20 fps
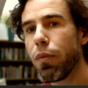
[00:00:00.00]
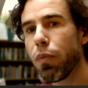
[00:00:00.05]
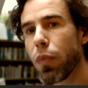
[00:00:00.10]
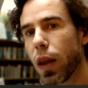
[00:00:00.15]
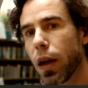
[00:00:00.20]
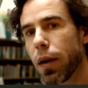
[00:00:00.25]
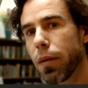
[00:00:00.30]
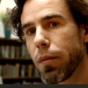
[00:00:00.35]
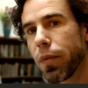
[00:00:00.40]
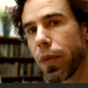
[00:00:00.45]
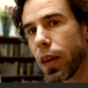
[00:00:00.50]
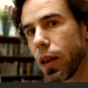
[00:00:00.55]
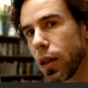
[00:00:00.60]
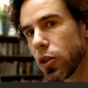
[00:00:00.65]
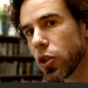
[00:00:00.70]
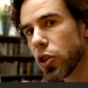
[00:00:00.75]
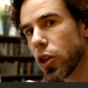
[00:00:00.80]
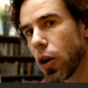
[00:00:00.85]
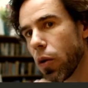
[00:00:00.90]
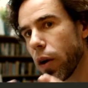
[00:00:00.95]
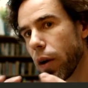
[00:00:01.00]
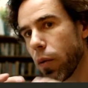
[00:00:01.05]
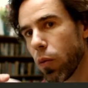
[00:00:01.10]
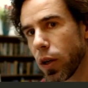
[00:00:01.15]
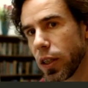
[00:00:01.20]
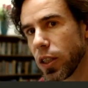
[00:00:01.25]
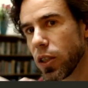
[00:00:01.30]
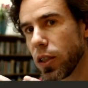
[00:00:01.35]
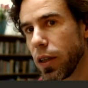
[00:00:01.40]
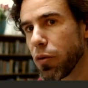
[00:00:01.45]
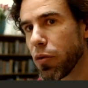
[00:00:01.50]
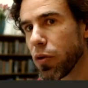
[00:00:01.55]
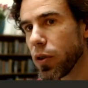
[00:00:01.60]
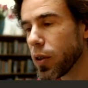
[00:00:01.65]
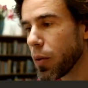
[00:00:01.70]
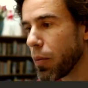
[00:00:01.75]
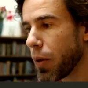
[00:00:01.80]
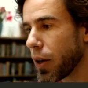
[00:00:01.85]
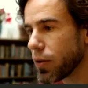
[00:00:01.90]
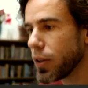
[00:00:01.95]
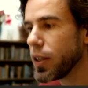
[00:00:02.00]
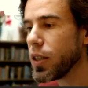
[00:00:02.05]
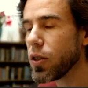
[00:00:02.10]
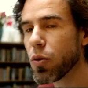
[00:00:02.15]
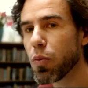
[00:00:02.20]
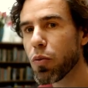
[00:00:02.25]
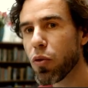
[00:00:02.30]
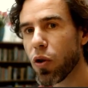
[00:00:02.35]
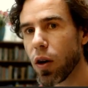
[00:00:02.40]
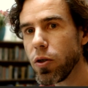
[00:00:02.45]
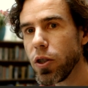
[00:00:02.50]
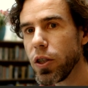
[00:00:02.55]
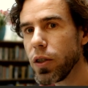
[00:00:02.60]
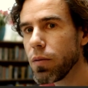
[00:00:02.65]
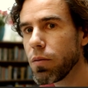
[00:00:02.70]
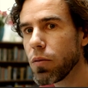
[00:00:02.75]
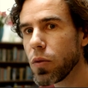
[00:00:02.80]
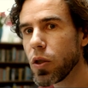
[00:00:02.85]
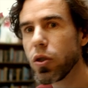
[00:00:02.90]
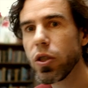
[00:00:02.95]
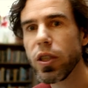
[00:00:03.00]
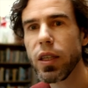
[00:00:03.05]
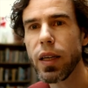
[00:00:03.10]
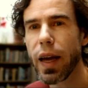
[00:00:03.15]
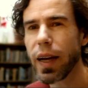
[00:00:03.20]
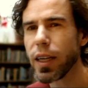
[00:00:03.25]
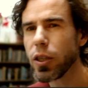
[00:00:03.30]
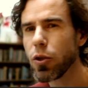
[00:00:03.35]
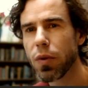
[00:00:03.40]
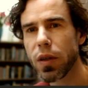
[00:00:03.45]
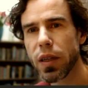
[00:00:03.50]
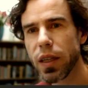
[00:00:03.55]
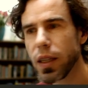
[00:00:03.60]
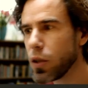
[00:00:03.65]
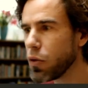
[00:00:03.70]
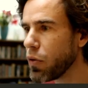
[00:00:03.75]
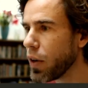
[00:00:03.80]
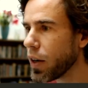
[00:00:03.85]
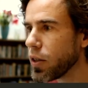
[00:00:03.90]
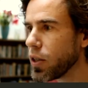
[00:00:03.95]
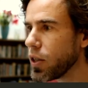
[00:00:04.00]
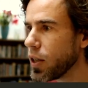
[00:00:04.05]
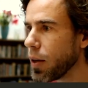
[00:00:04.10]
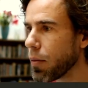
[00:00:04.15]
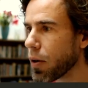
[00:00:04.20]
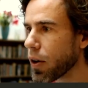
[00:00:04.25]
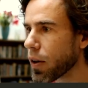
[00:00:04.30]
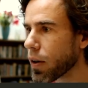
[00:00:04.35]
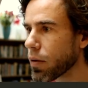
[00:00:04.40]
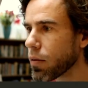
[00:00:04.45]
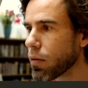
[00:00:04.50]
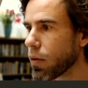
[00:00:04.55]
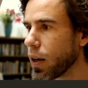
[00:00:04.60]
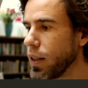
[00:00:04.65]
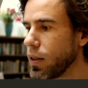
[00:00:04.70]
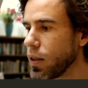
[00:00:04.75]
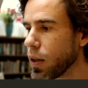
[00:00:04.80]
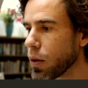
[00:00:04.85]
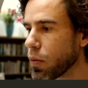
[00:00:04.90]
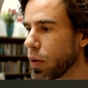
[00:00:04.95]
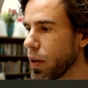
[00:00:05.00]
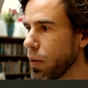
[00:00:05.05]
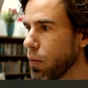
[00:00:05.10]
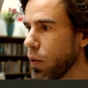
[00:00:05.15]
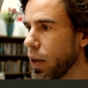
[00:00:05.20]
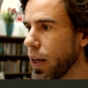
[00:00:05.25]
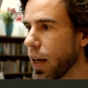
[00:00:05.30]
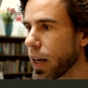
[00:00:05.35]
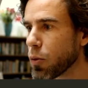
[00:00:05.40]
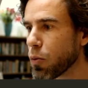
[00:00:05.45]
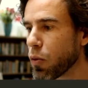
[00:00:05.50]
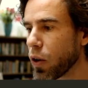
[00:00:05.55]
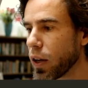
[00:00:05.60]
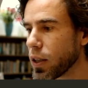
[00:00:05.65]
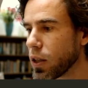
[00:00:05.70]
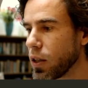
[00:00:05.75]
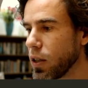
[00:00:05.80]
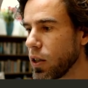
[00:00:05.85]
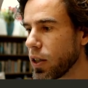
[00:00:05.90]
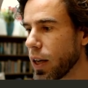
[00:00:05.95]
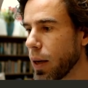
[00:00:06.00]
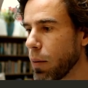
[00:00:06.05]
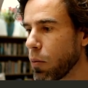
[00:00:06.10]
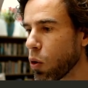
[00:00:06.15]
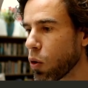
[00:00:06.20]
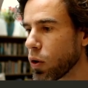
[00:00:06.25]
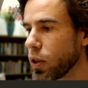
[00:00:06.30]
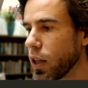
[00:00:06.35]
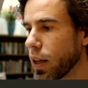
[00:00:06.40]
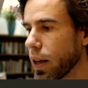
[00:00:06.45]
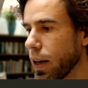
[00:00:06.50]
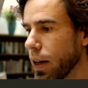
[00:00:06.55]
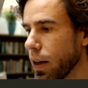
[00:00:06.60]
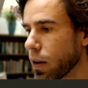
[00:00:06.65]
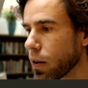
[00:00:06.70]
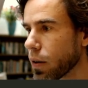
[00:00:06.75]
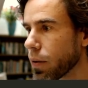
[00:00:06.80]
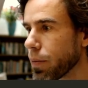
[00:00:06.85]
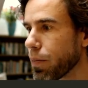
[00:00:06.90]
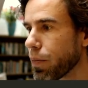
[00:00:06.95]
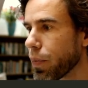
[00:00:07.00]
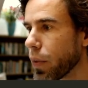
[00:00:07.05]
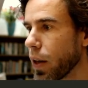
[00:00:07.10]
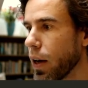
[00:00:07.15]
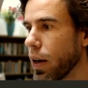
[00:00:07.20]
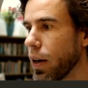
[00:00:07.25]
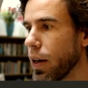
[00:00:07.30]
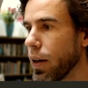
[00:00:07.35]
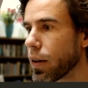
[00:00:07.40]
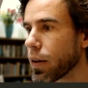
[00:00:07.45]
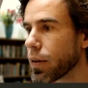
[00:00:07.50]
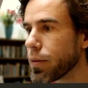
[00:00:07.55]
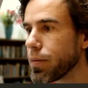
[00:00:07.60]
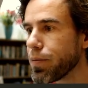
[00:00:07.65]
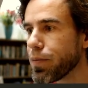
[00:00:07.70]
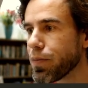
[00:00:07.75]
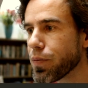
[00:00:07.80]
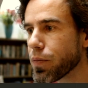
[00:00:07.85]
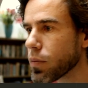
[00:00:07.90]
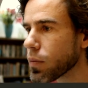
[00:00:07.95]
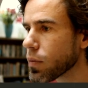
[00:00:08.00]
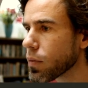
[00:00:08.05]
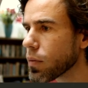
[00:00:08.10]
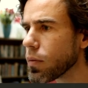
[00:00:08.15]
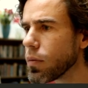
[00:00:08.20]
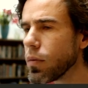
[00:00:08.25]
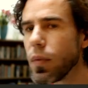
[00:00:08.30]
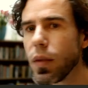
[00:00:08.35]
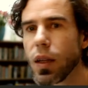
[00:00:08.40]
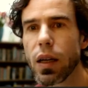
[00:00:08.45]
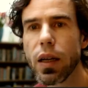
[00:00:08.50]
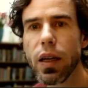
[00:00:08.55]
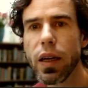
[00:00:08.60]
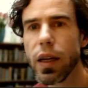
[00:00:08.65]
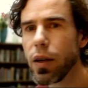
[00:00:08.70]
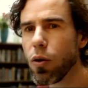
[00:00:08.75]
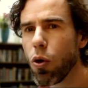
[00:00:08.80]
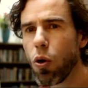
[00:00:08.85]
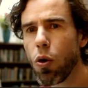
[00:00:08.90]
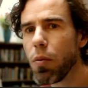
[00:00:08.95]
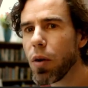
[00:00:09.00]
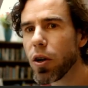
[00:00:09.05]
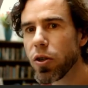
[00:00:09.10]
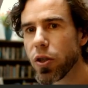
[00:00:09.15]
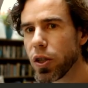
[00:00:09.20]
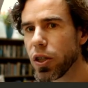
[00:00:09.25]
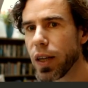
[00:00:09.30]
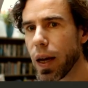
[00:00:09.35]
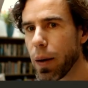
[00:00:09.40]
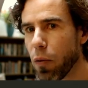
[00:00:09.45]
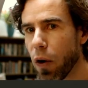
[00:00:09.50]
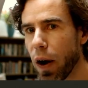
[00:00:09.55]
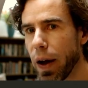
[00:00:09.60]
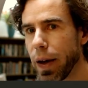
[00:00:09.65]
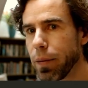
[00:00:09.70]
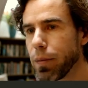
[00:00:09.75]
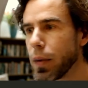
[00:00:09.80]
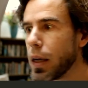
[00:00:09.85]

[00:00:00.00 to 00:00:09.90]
And what is different about this approach, you see actually it's very similar, right? Here we express the same logic here and here in almost the same way.